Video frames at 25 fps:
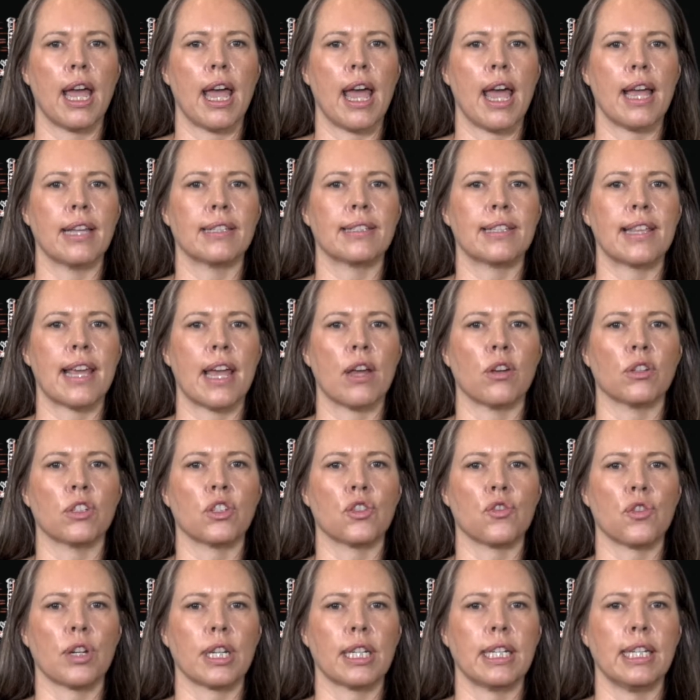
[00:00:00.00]
as they are
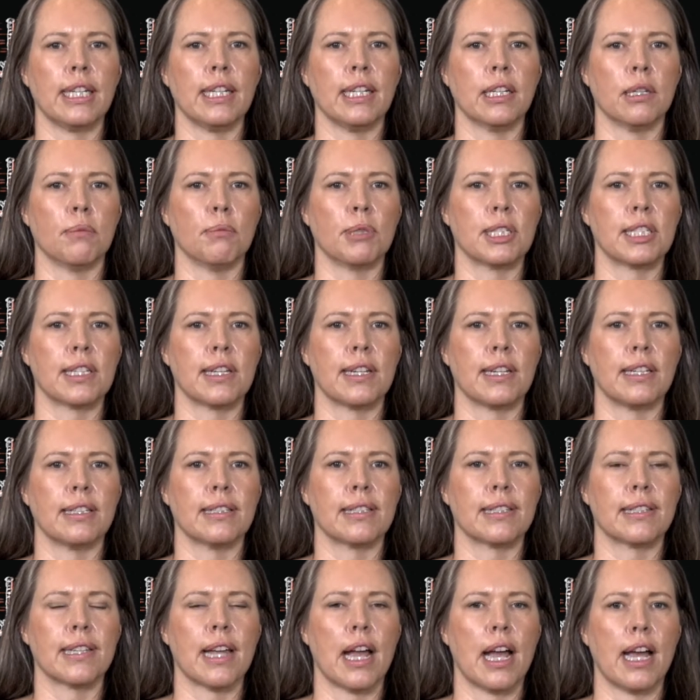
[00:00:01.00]
strictly limited in
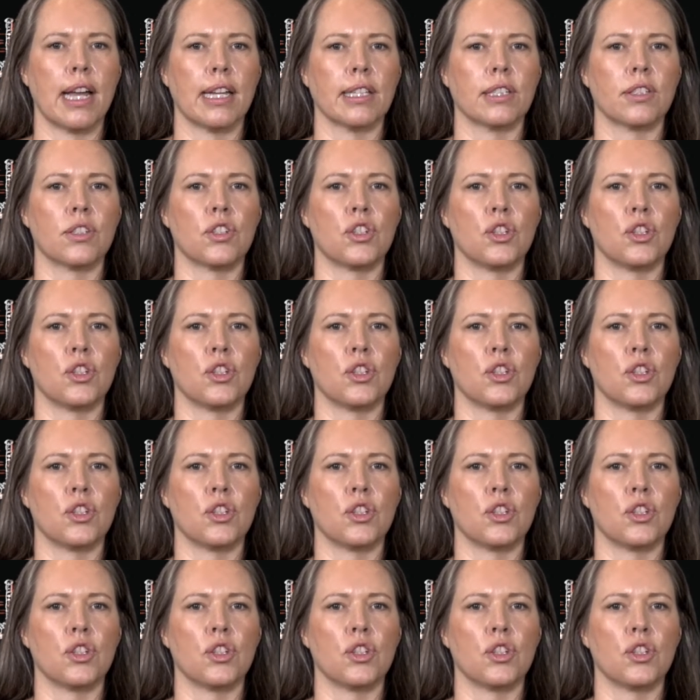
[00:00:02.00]
size